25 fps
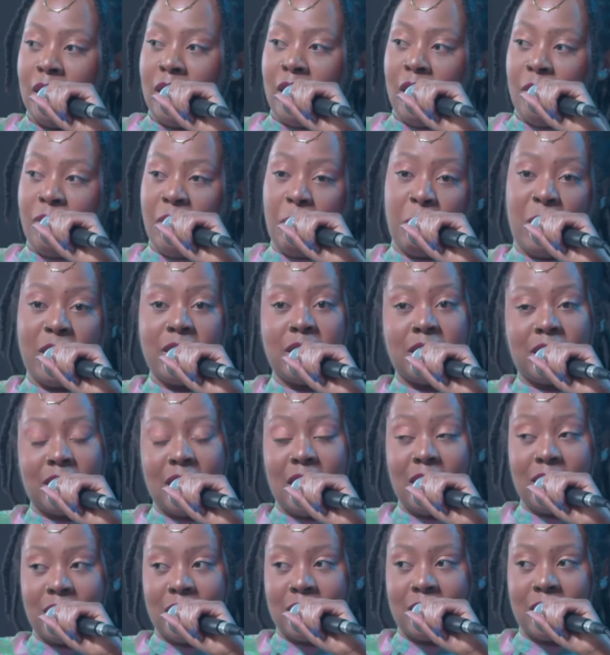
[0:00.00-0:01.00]
If I'm going to
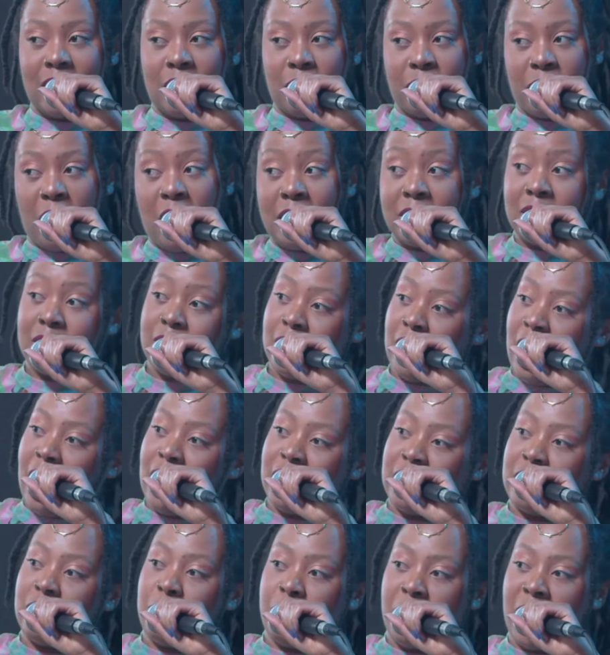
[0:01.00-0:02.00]
take this advance, it
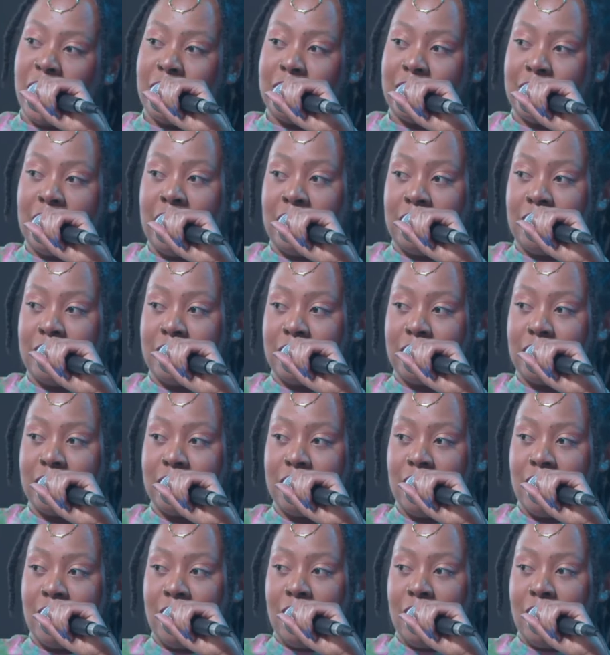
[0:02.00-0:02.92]
has to make sense.